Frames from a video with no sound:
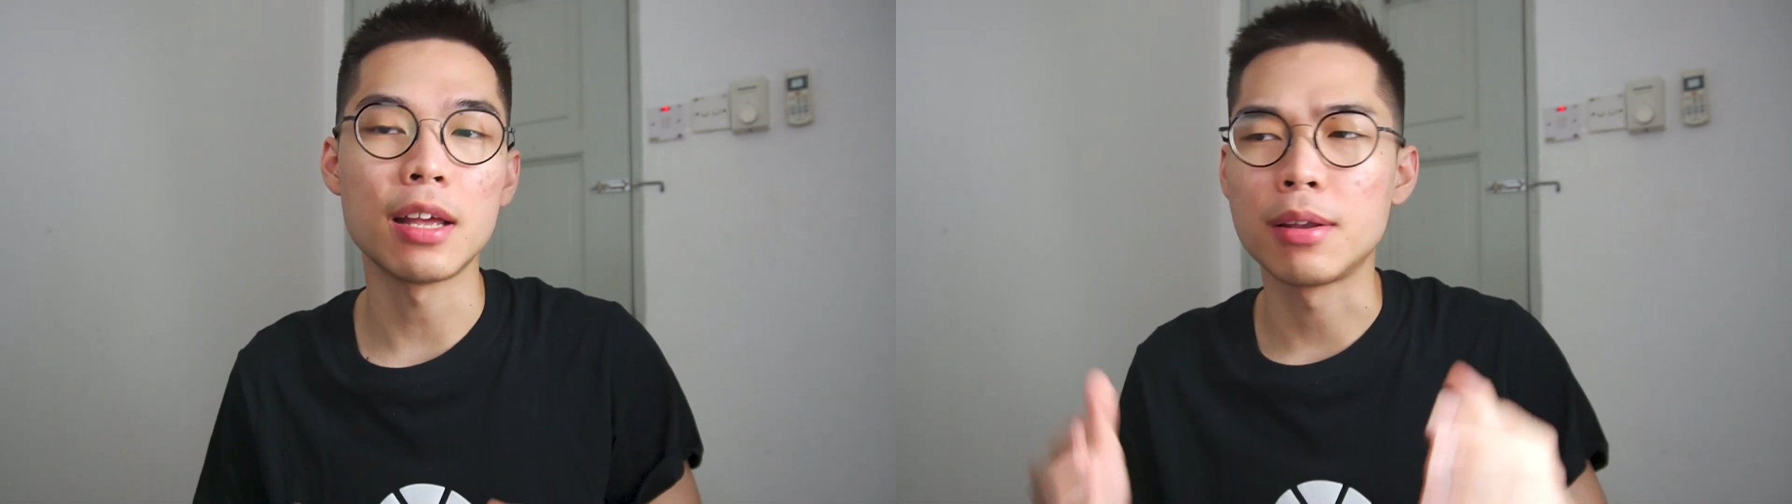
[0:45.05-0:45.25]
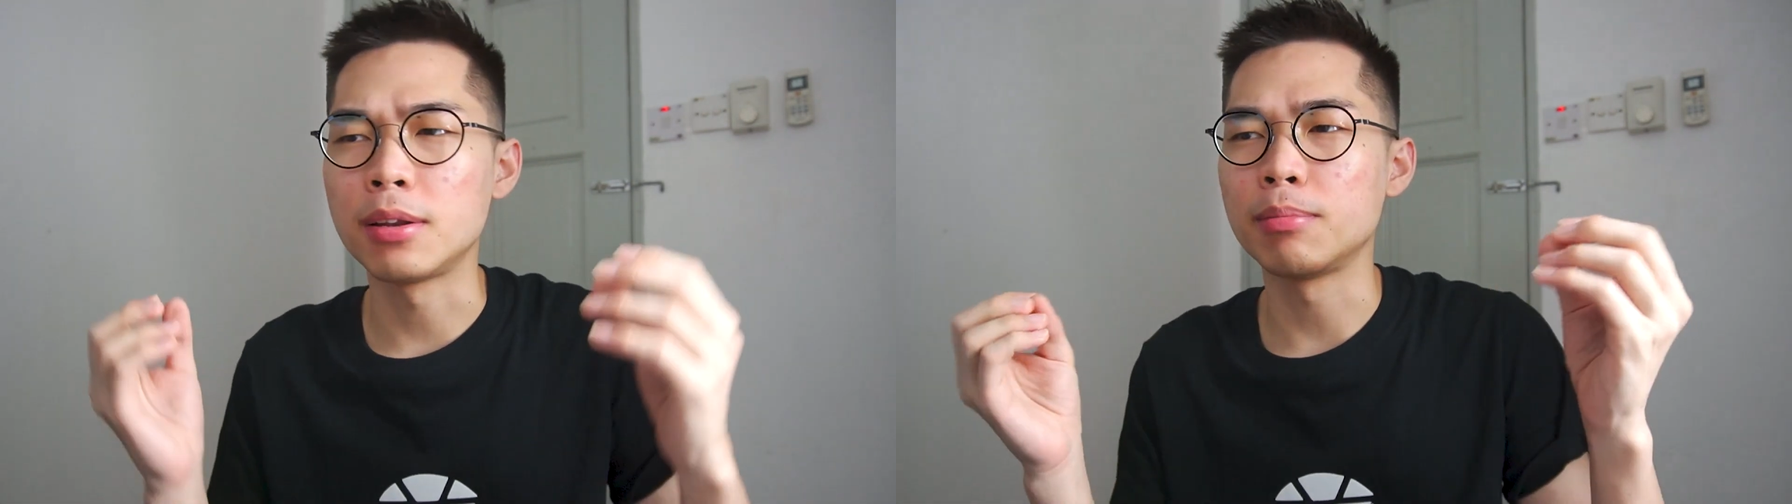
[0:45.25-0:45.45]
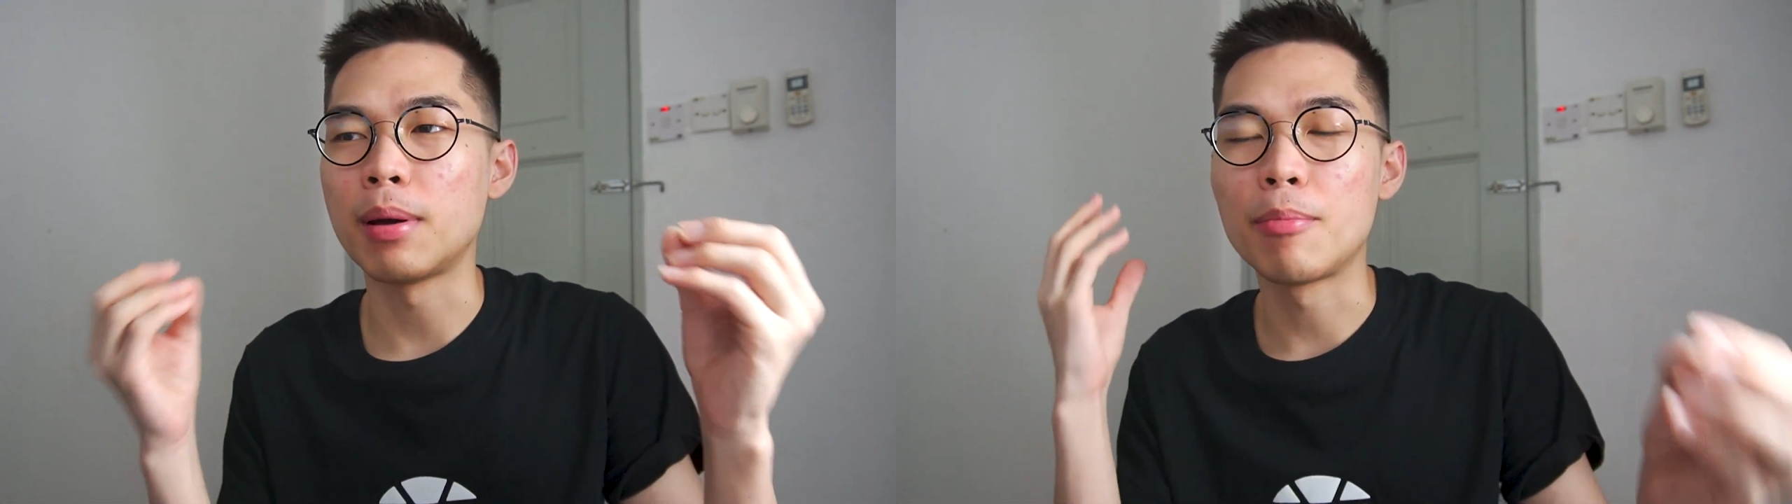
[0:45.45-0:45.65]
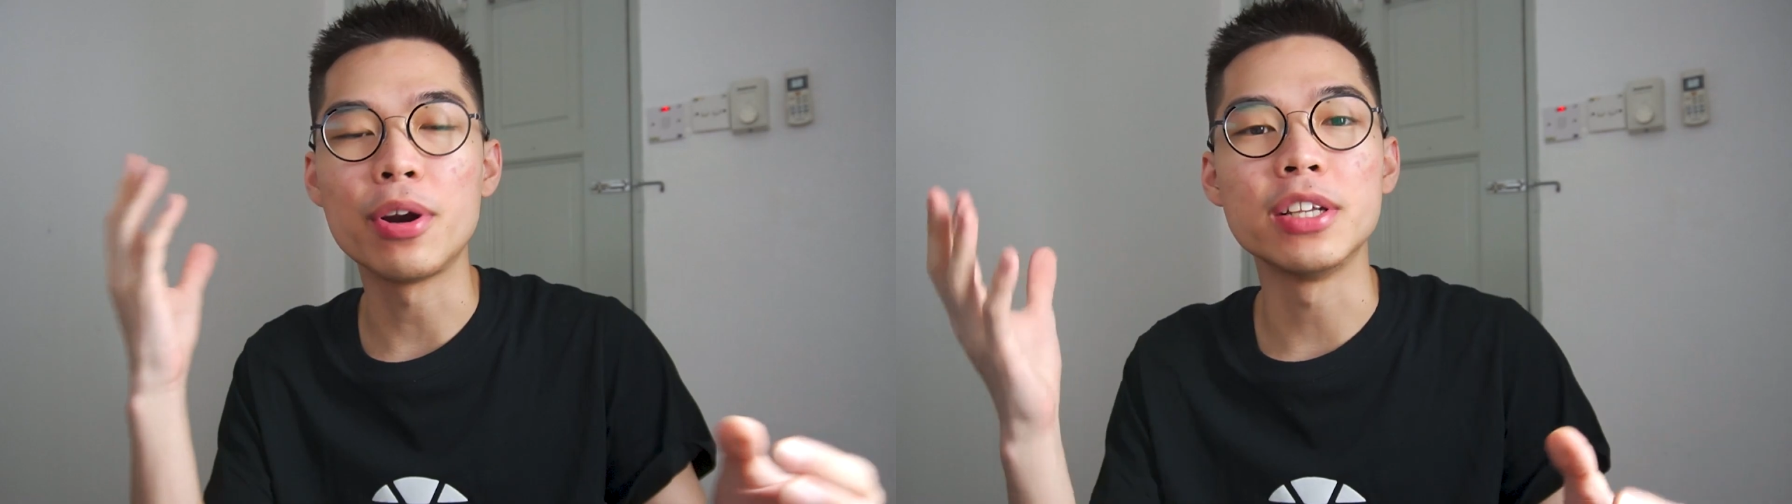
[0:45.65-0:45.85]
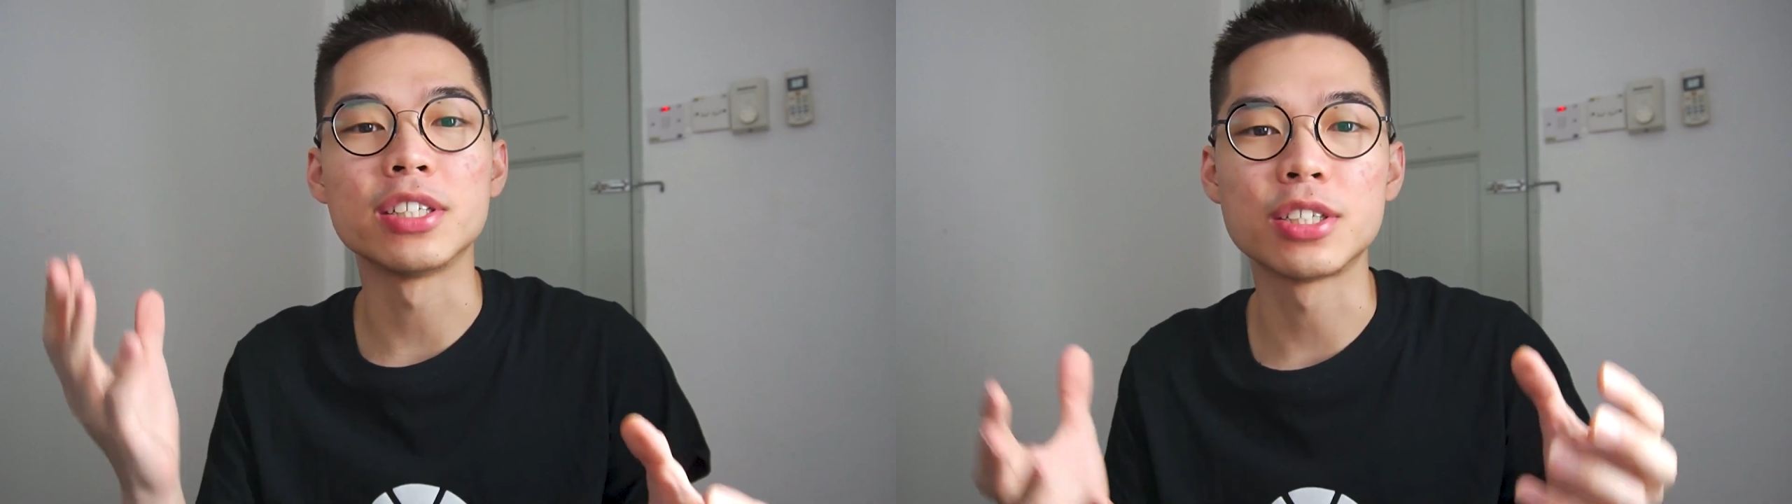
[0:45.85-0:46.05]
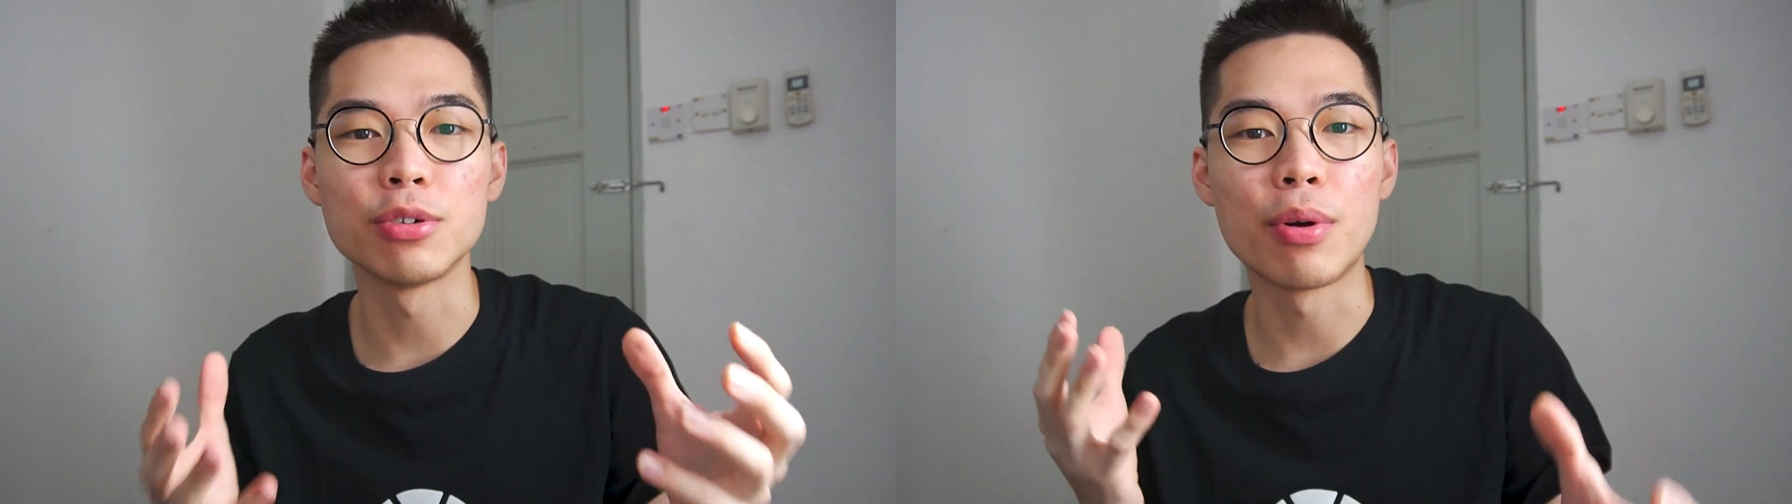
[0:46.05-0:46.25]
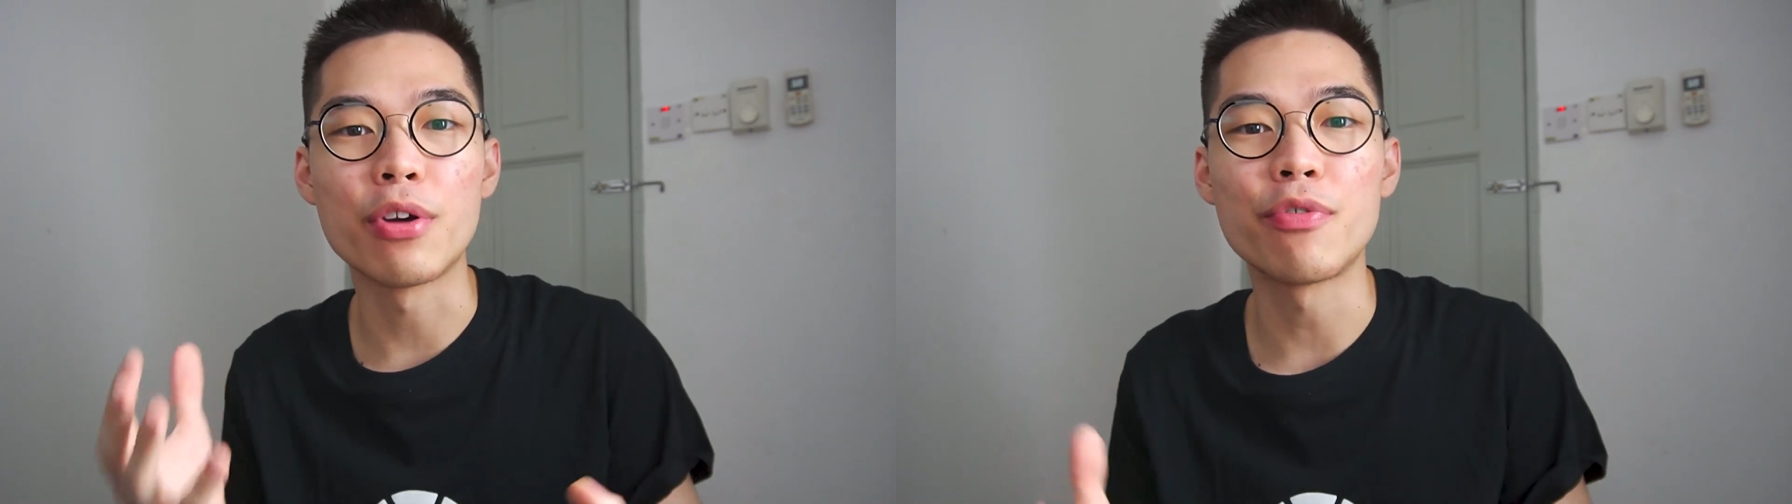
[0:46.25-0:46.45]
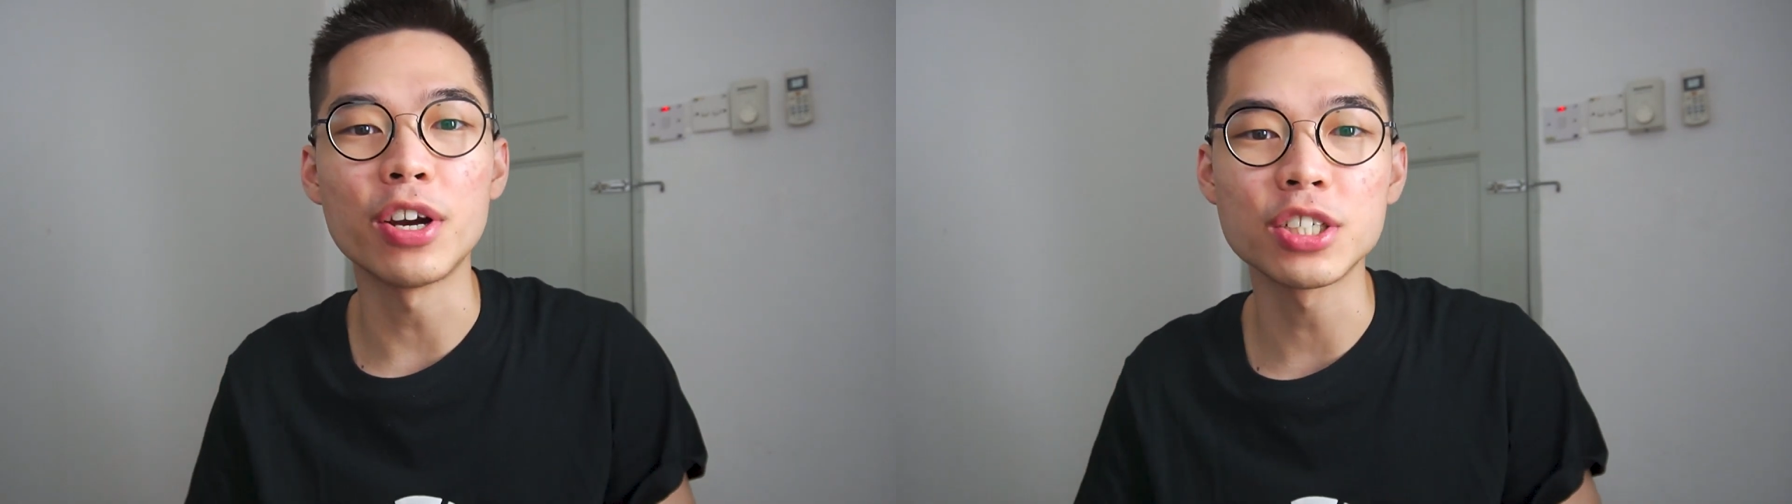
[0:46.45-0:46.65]
and my brain is still
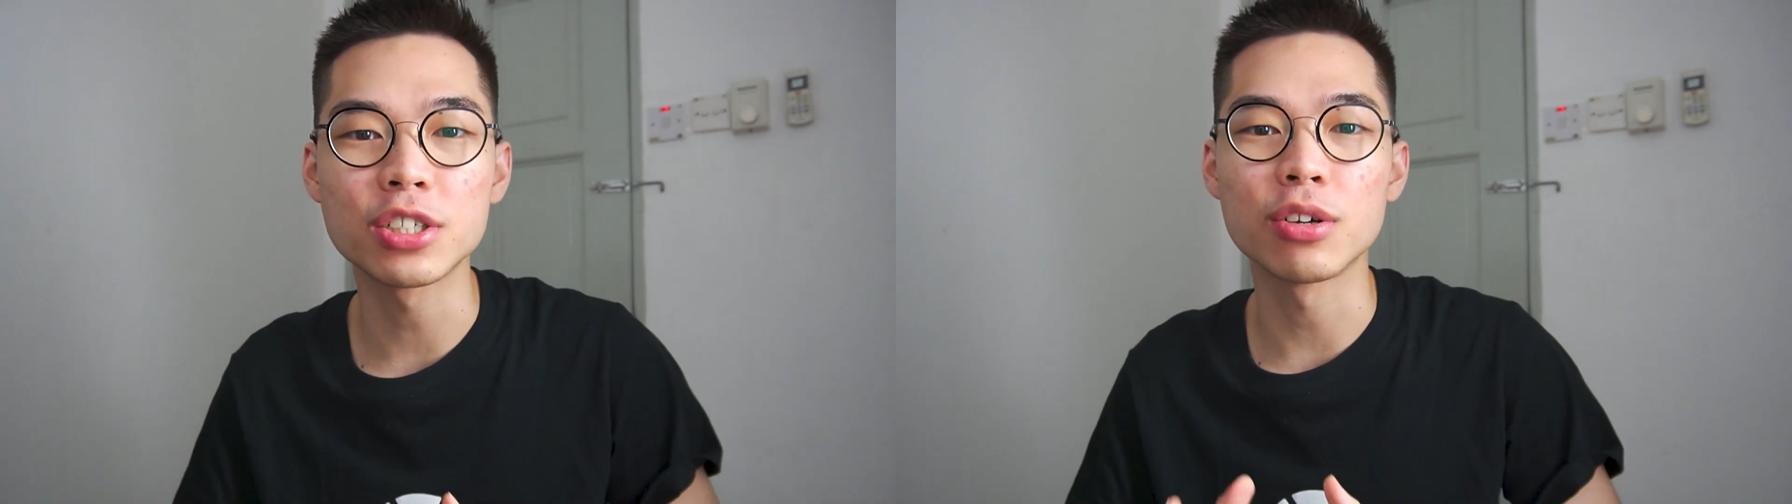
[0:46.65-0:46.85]
very fresh,